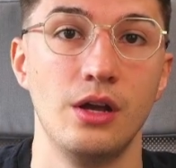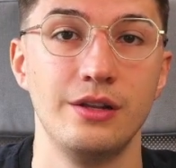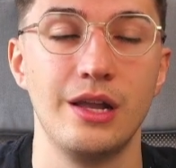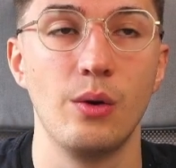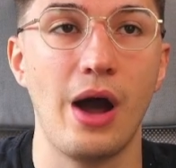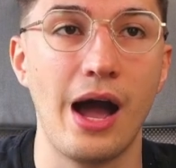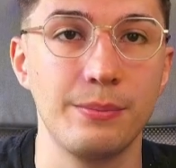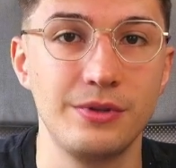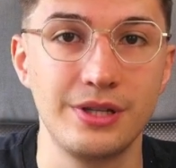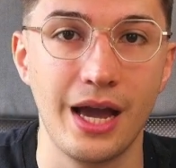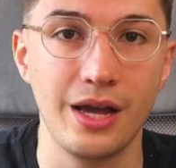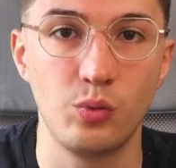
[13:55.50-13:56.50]
Now,
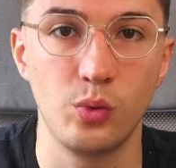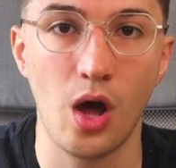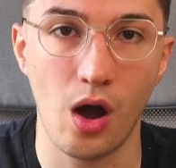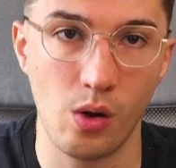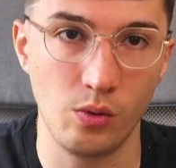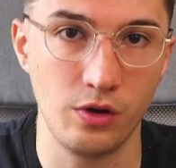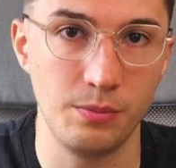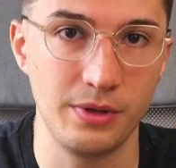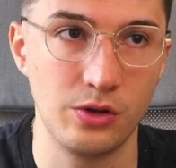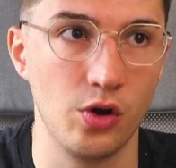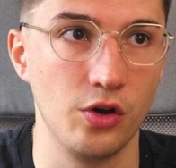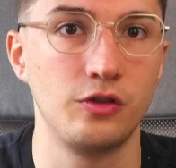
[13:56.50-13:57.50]
abdicate will only be
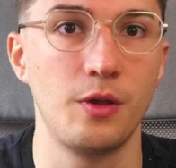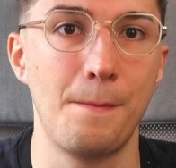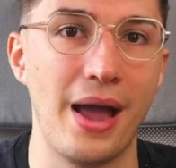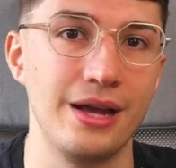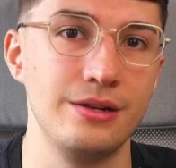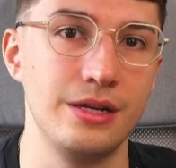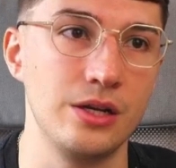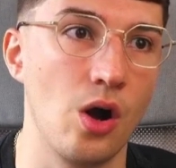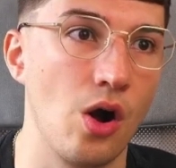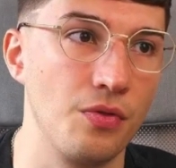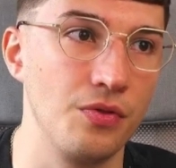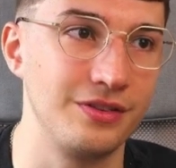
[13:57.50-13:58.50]
good depending
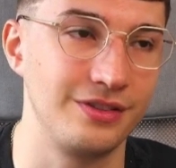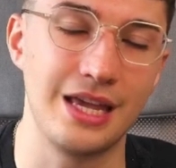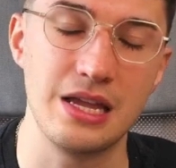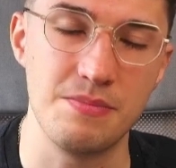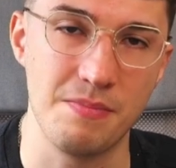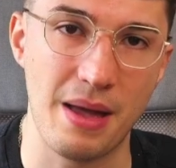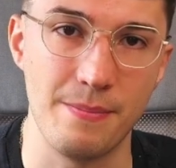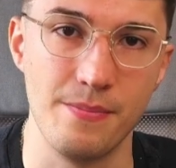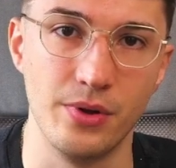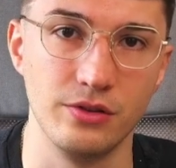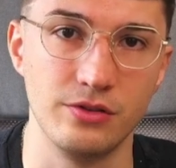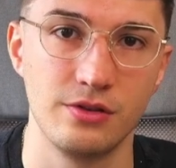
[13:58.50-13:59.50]
on the team
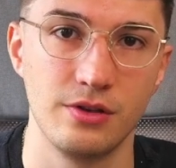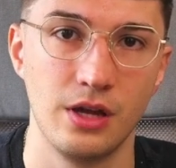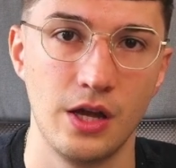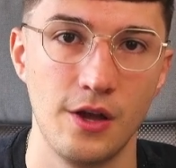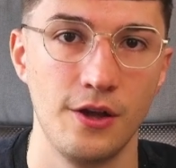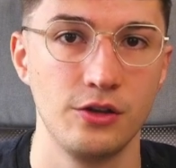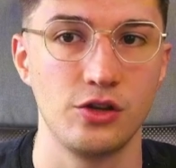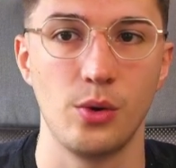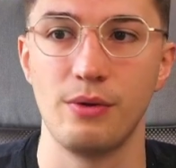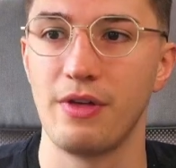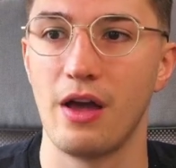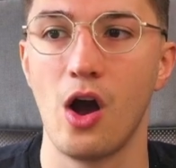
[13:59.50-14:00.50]
members. So
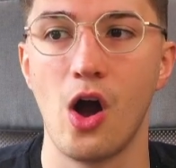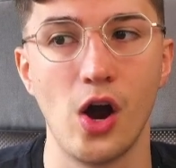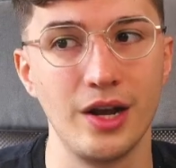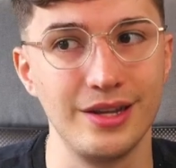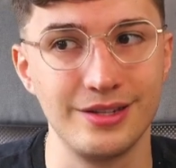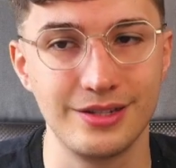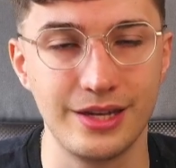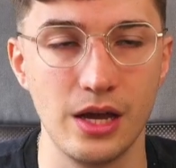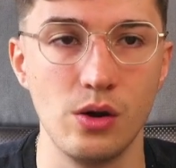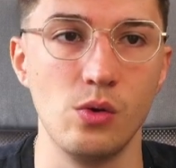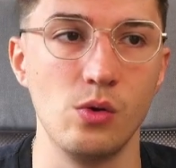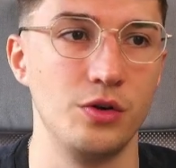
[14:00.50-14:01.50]
if they are highly
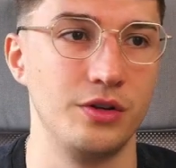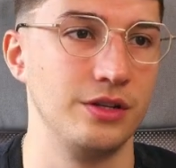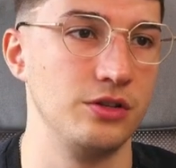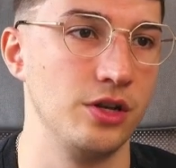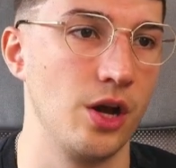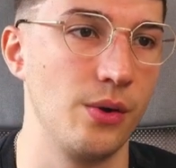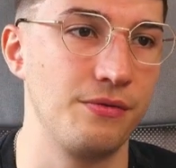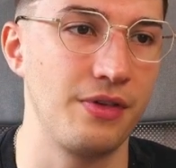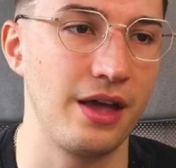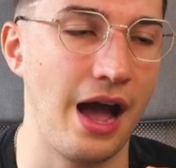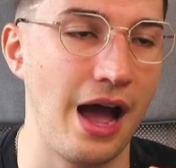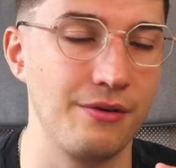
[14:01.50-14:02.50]
skilled and, if
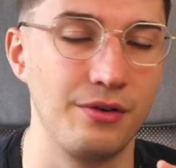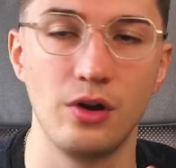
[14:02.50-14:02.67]
they have